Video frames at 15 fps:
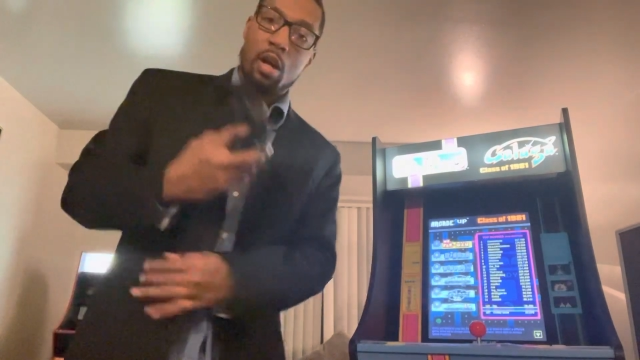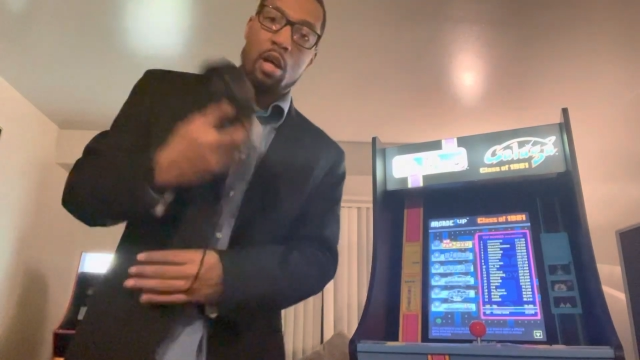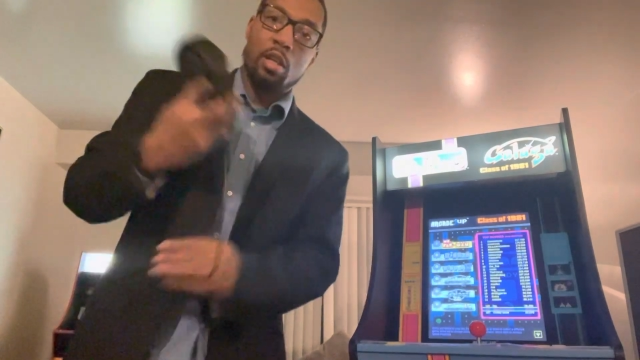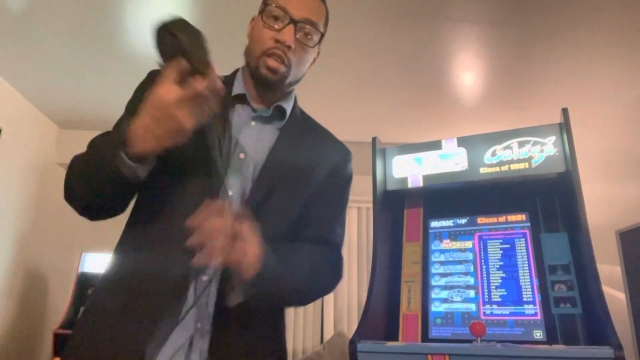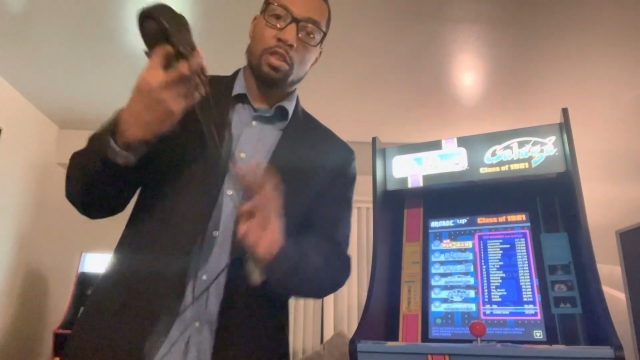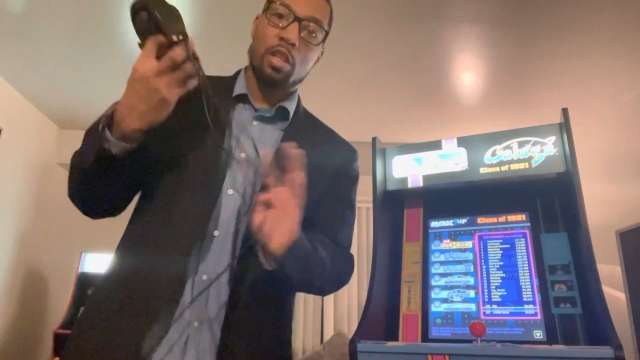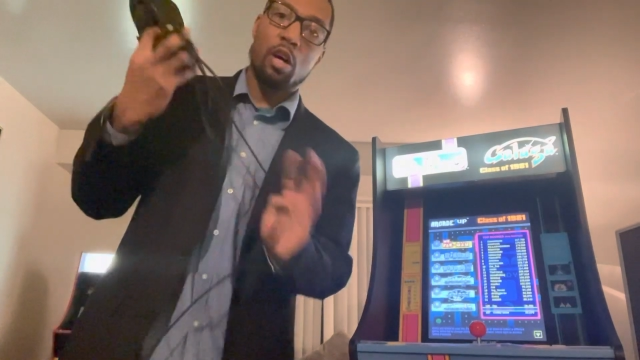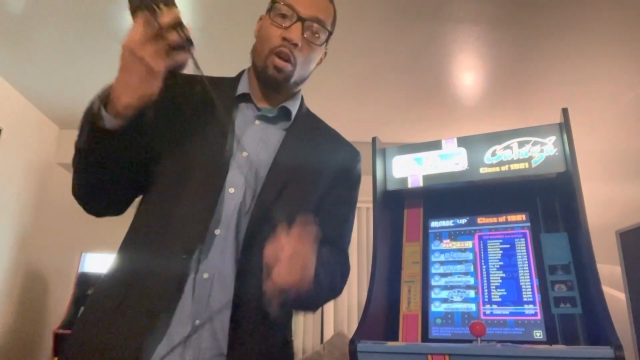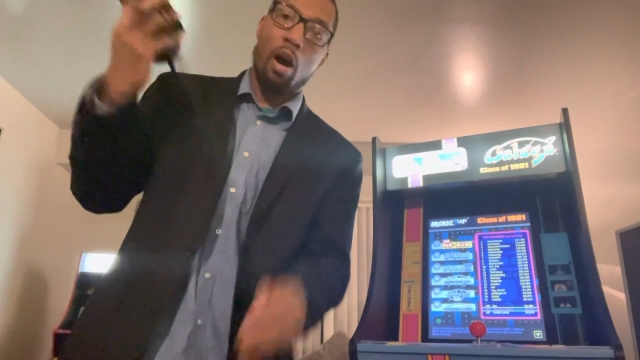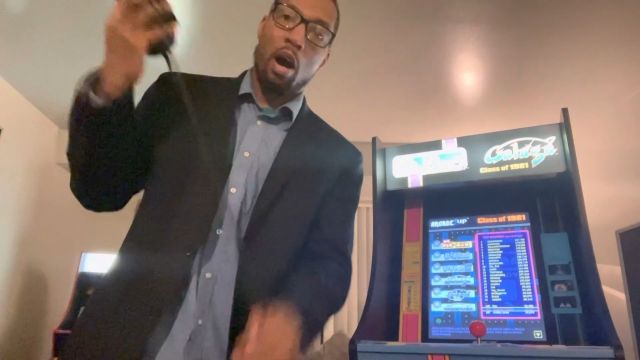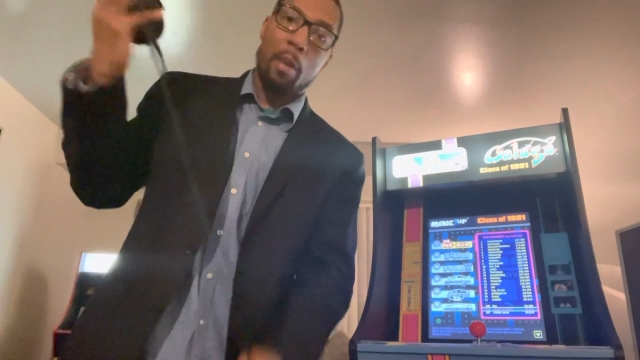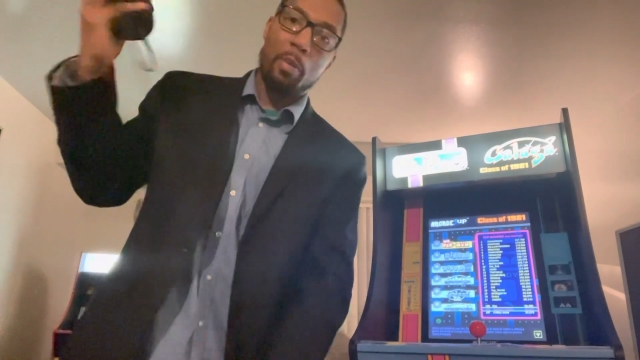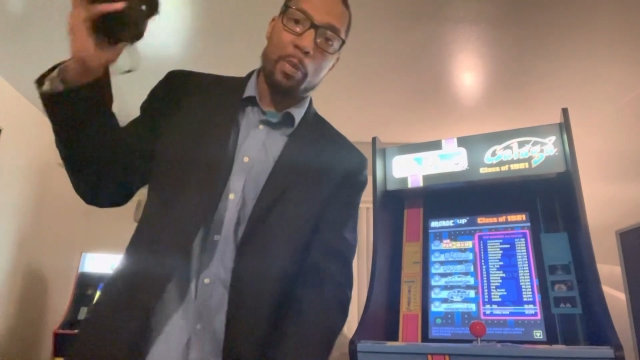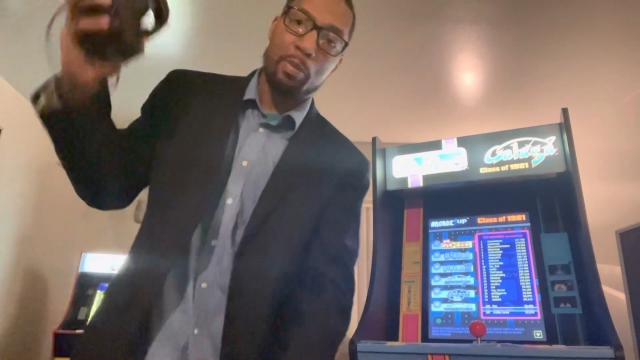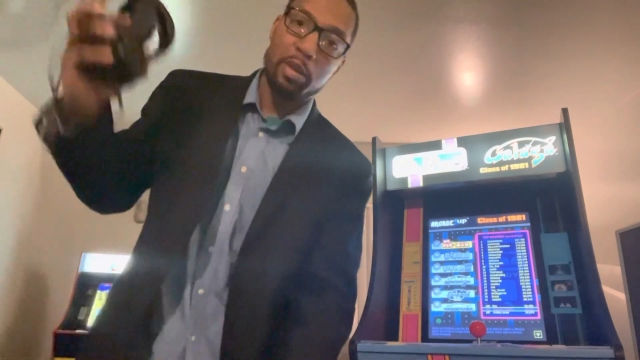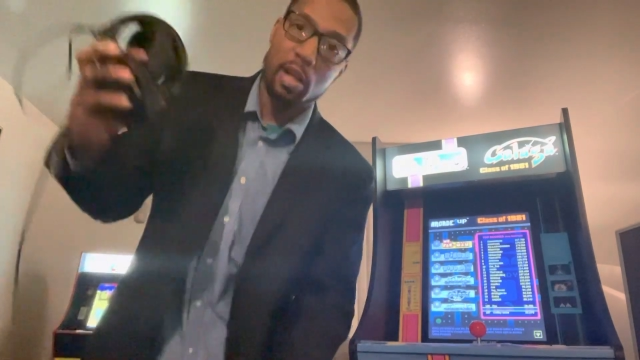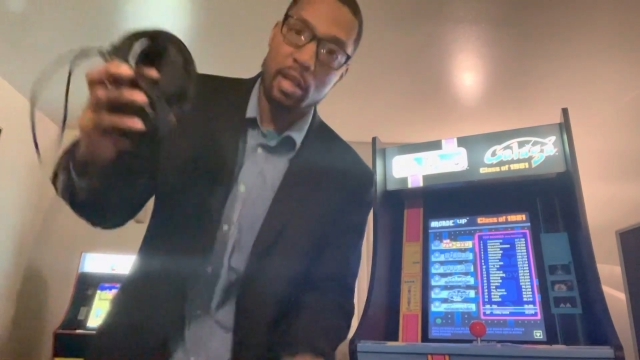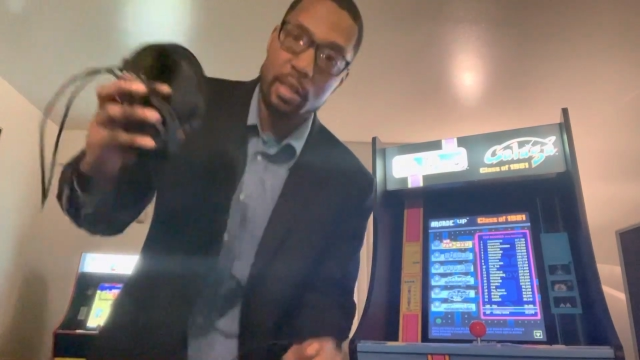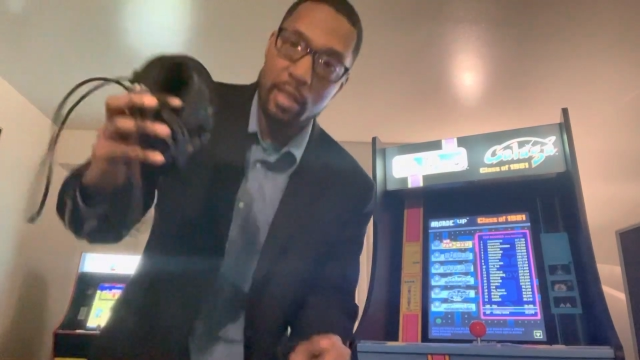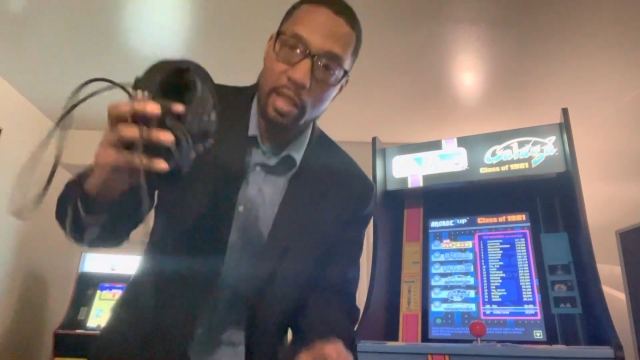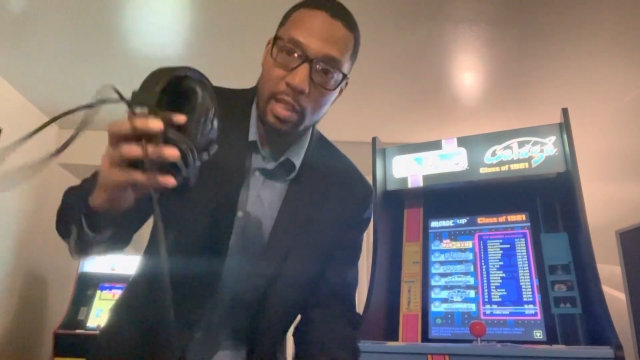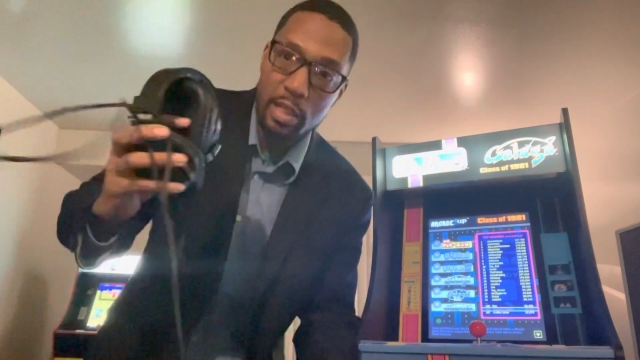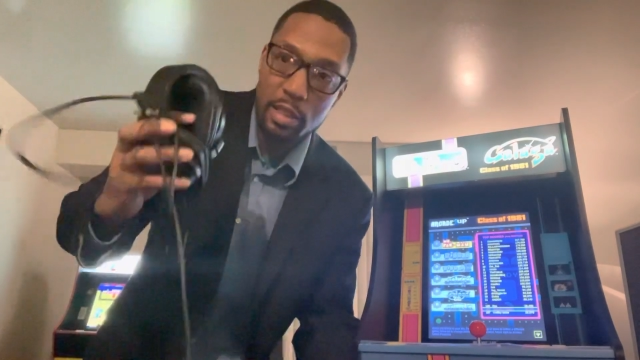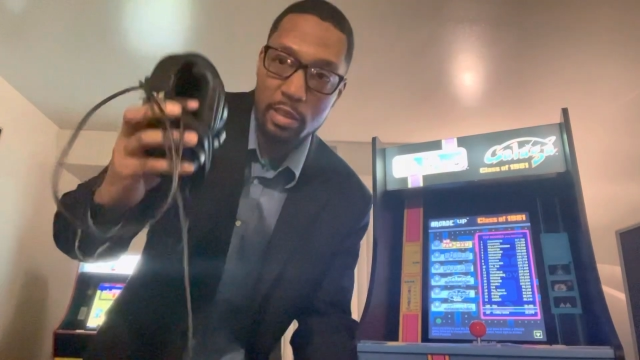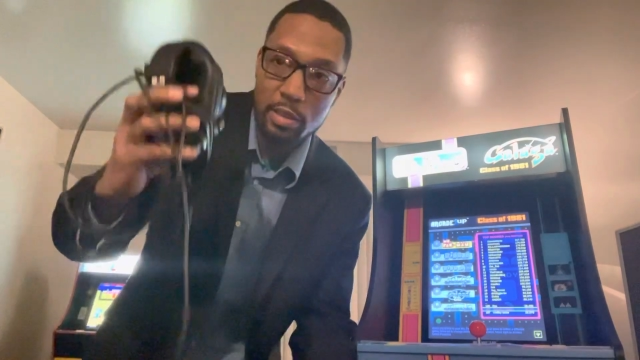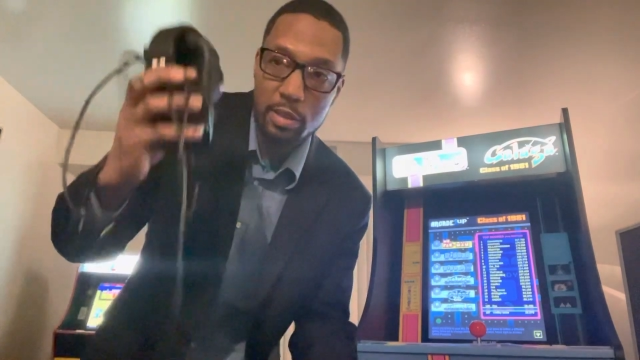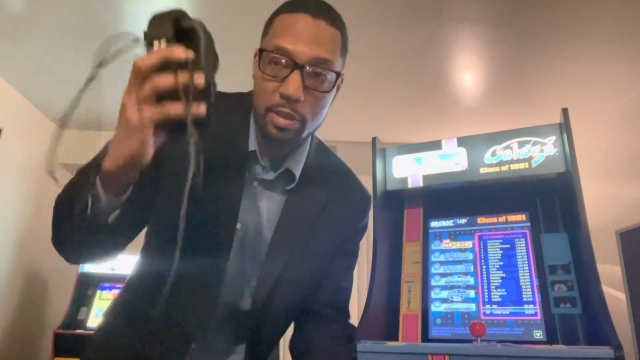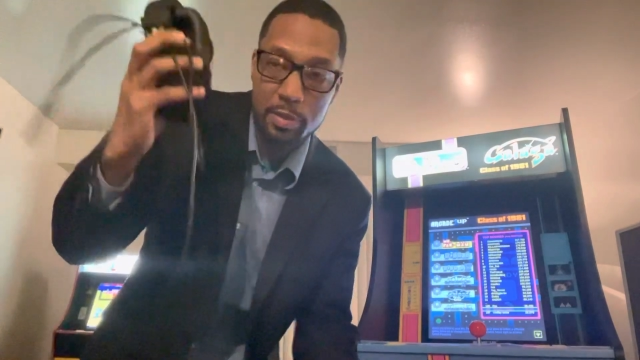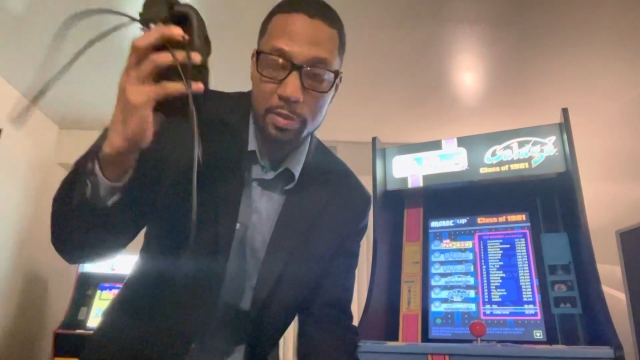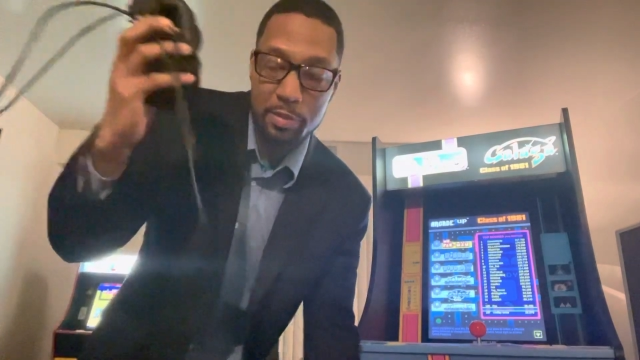So I'm gonna plug these
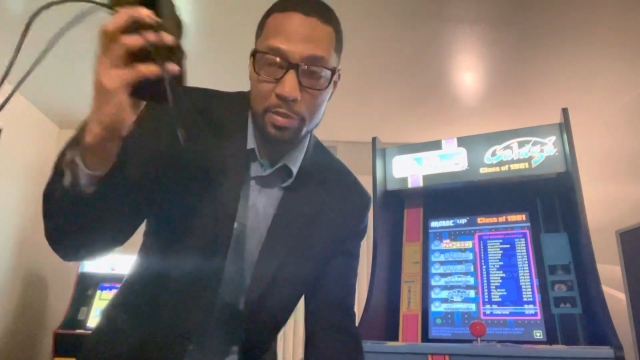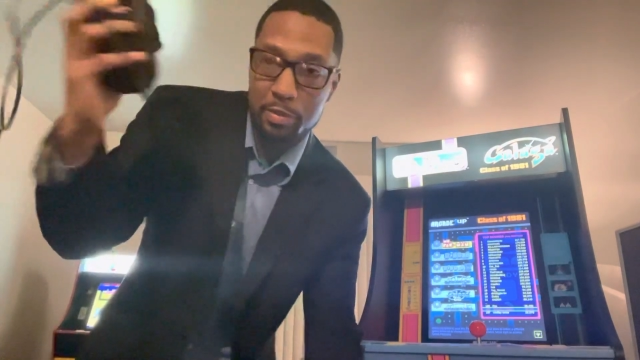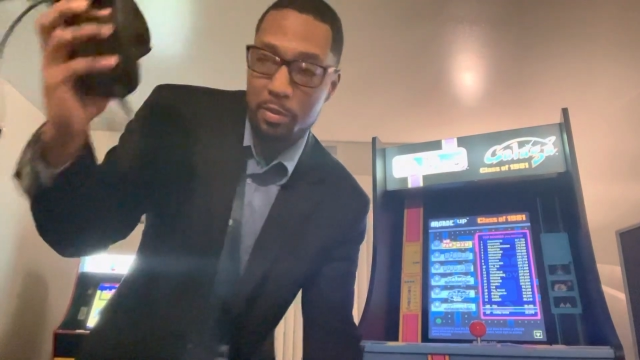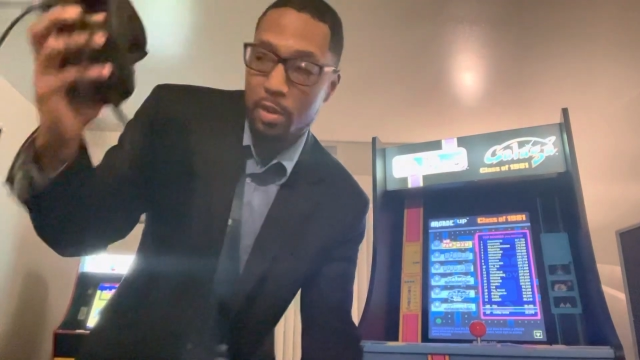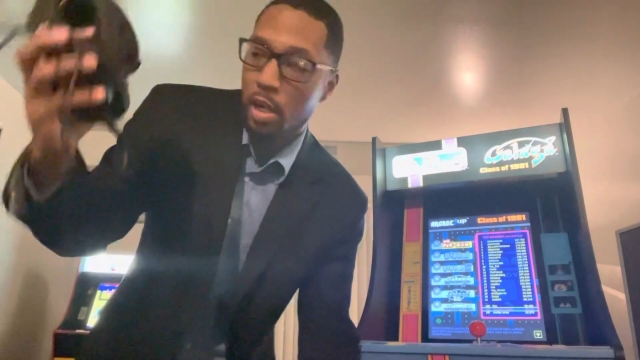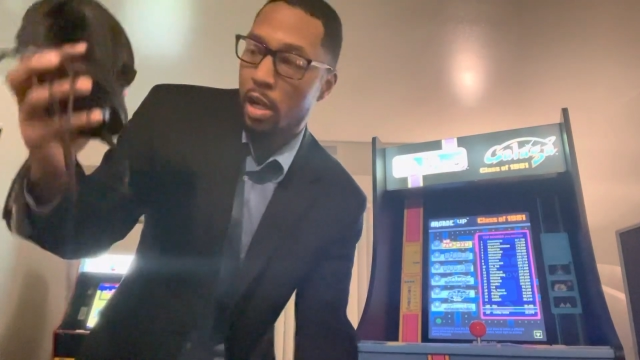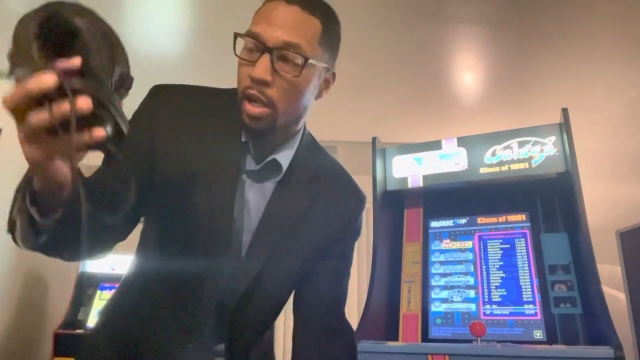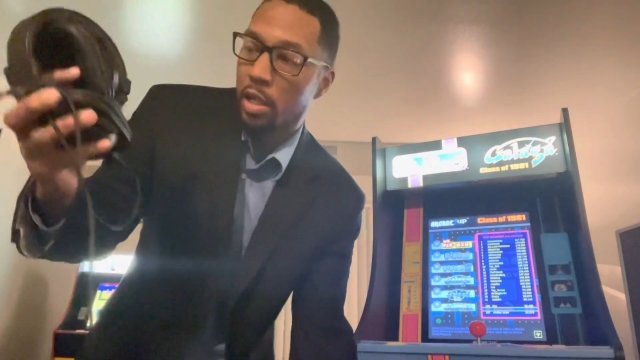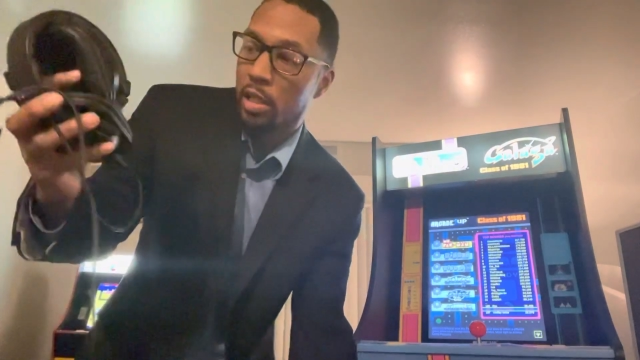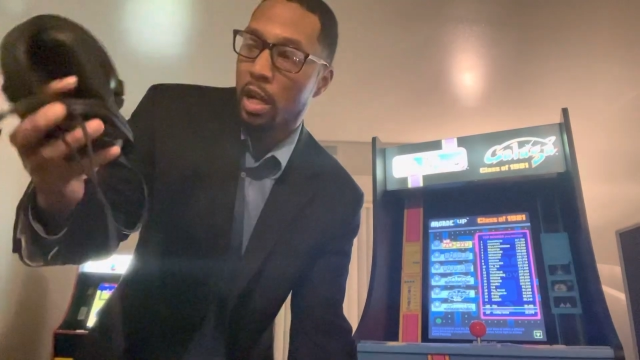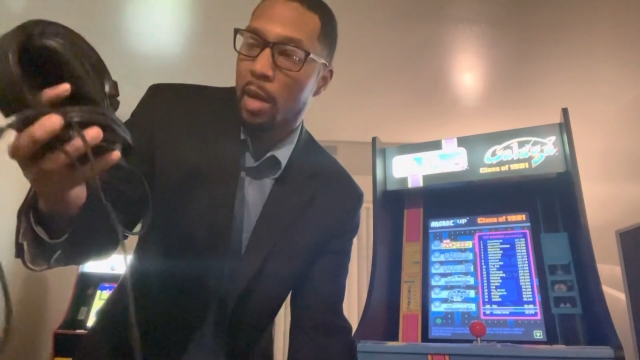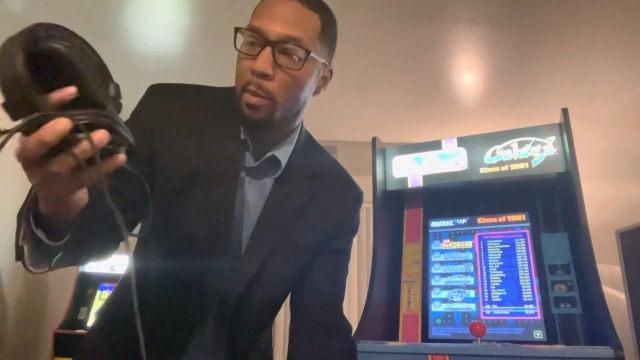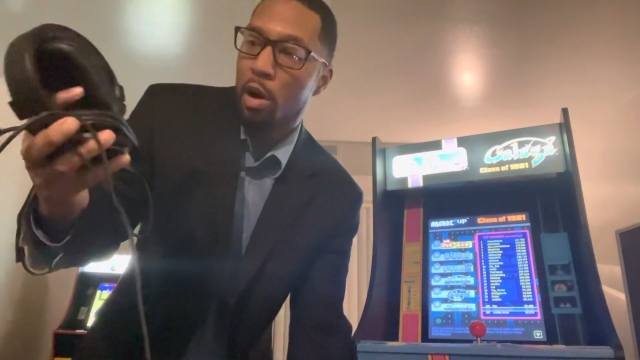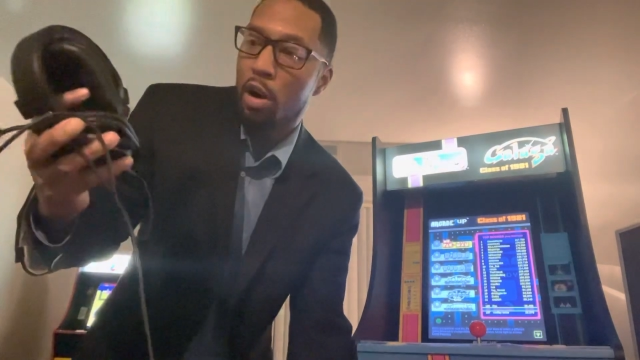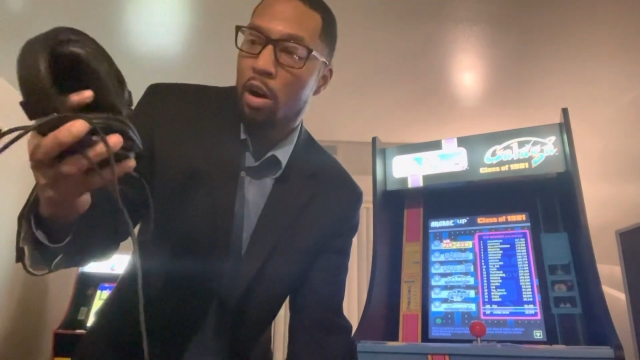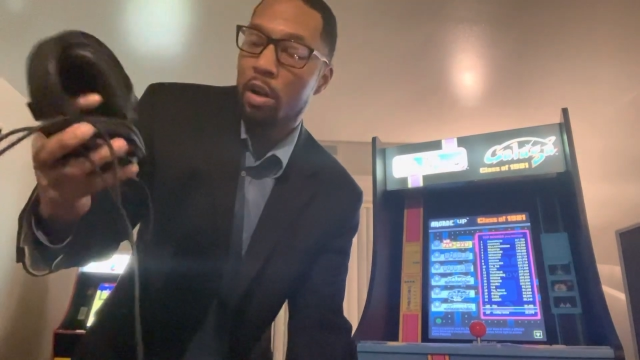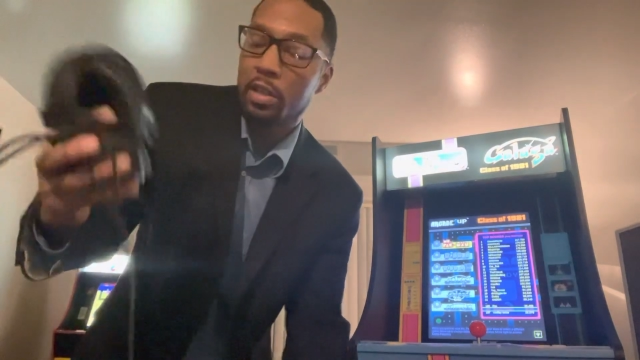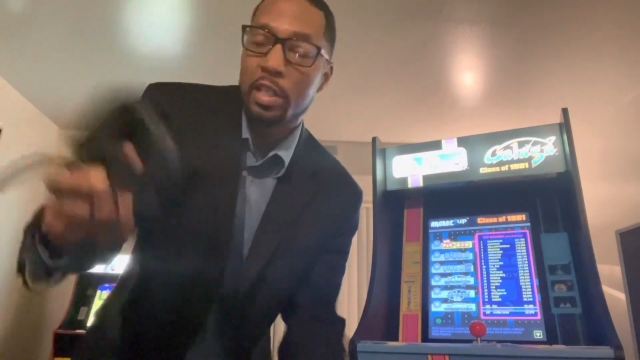Yamaha.